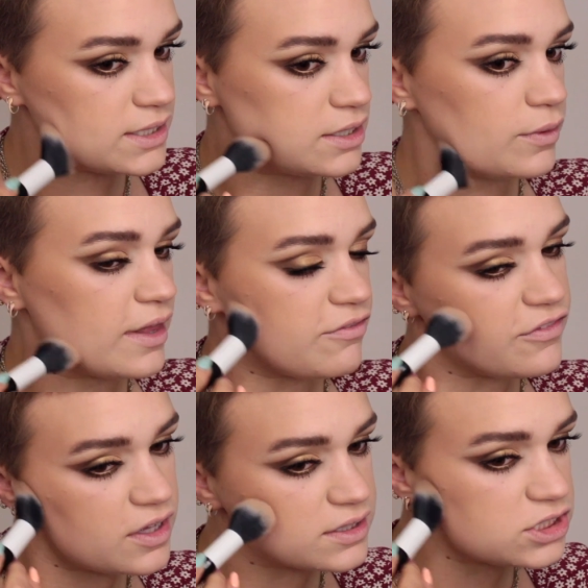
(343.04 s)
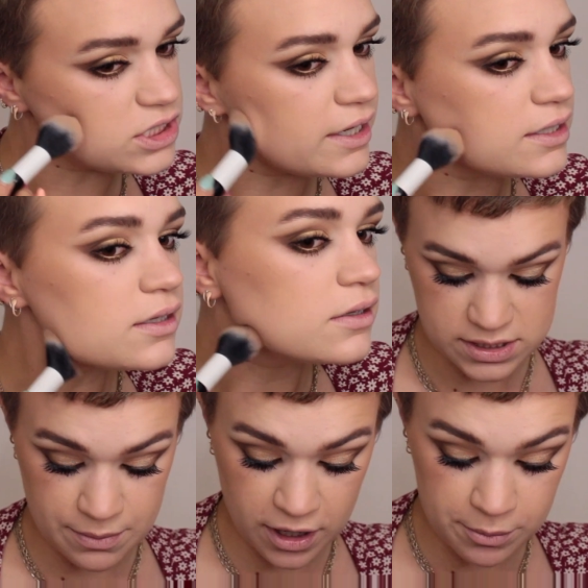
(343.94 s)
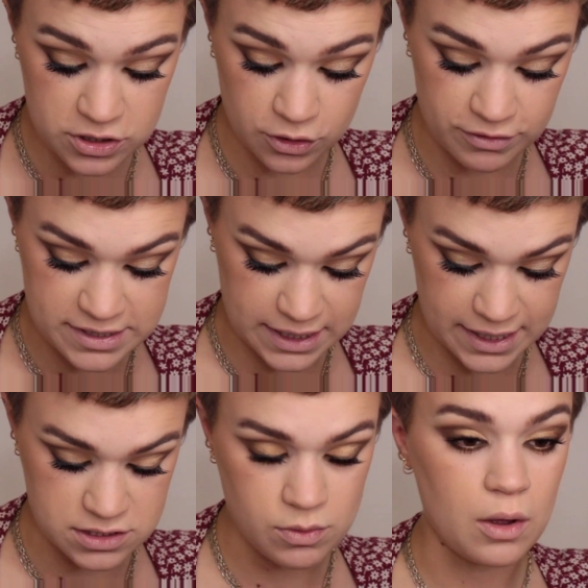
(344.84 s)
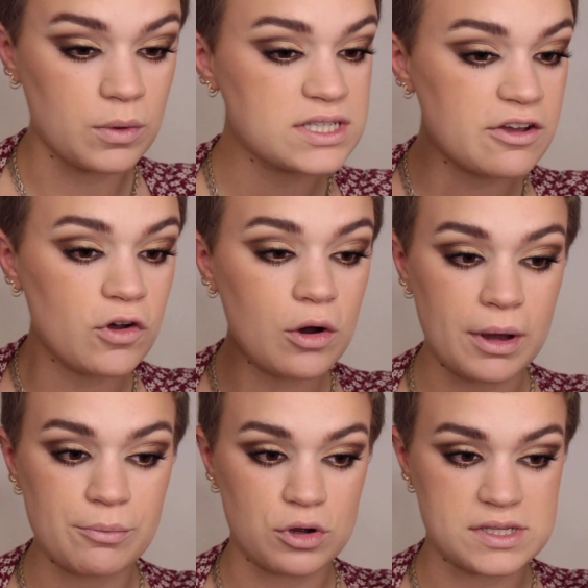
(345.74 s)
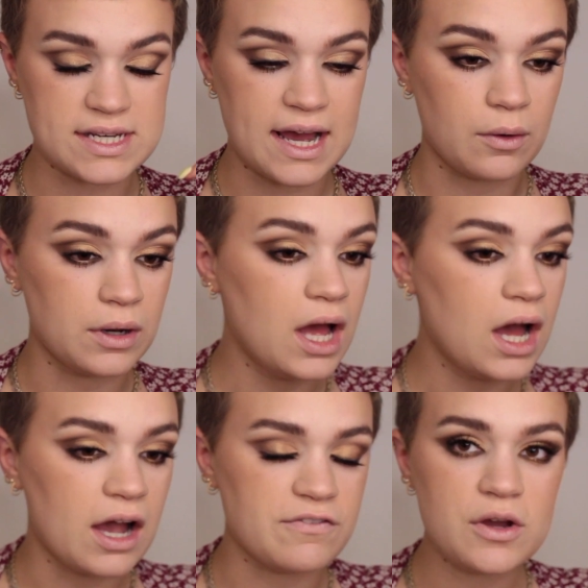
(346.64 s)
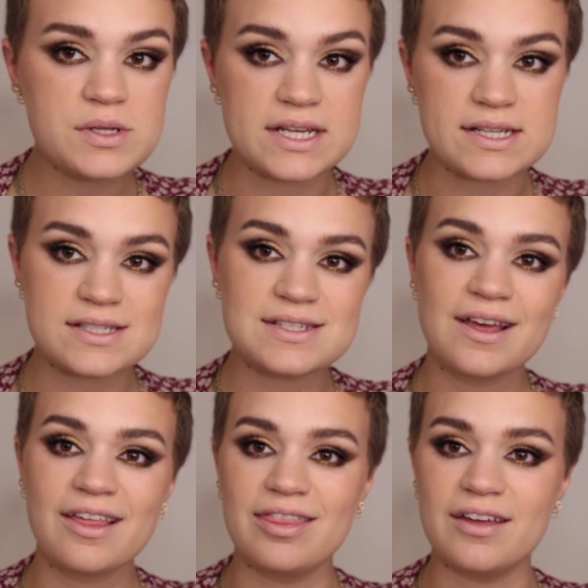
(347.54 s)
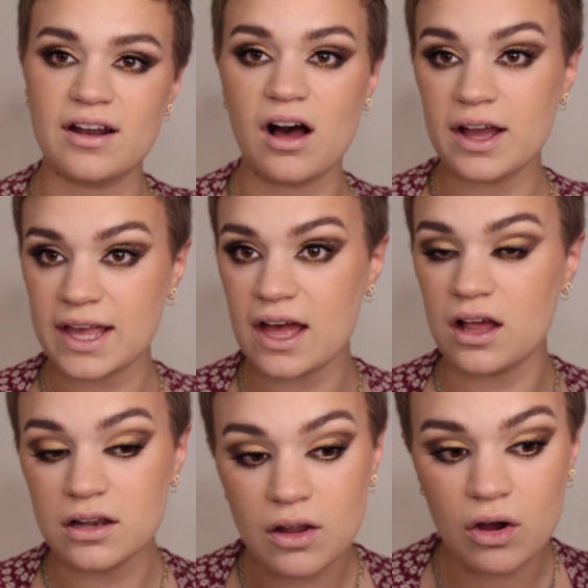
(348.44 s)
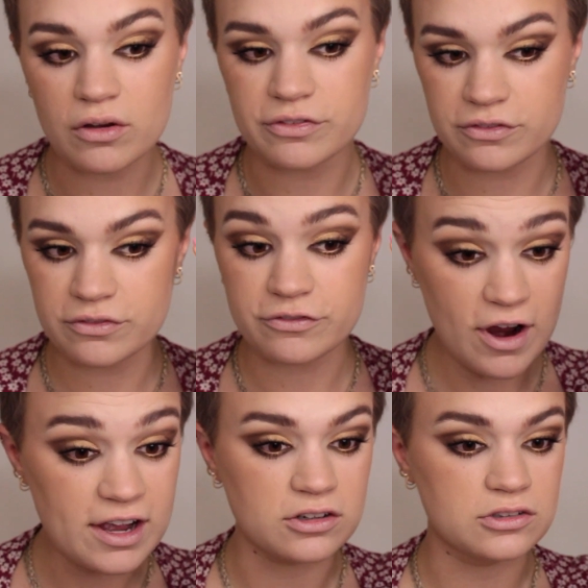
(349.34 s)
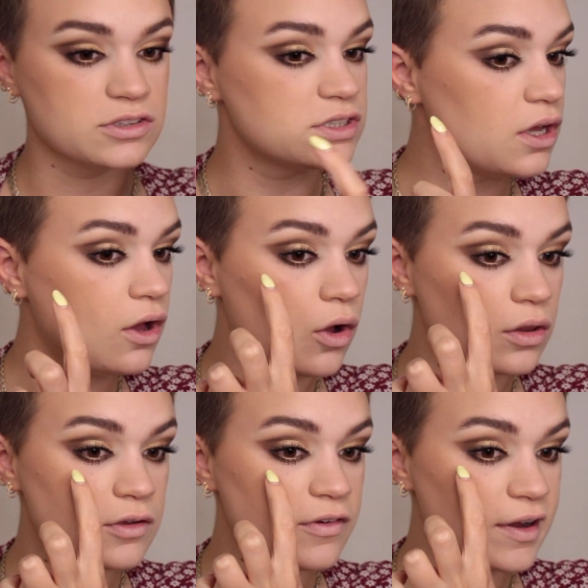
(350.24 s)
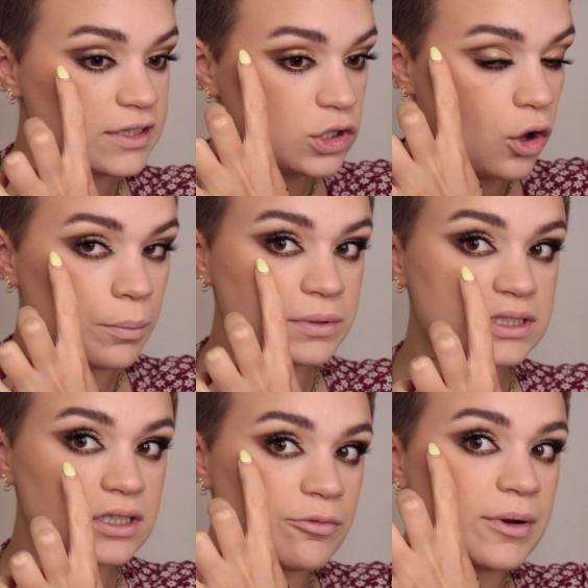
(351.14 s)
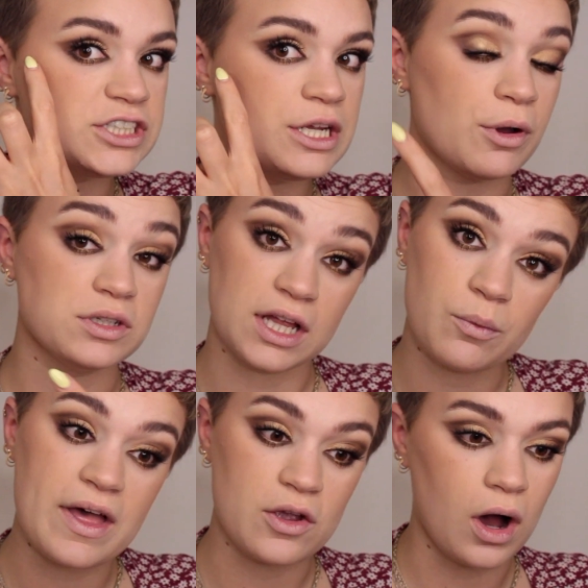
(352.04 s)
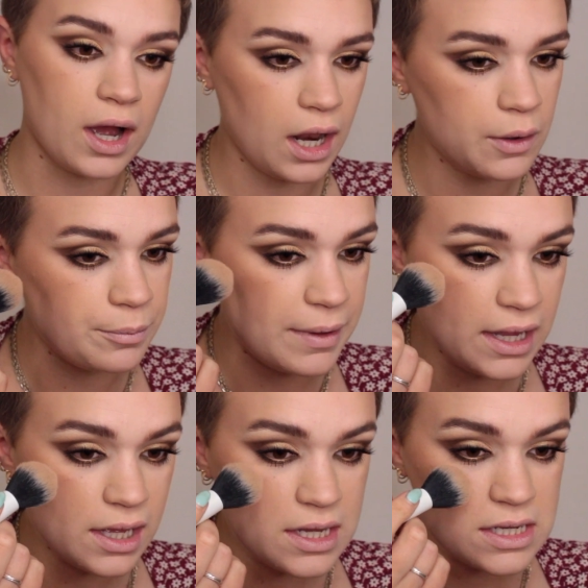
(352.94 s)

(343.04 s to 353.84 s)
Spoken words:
I did with that first shade. Something I've been doing recently as well, once I've got my bronze down, I've noticed that I get a lot of freckles on the very tops of my cheekbones, like where your highlight would be.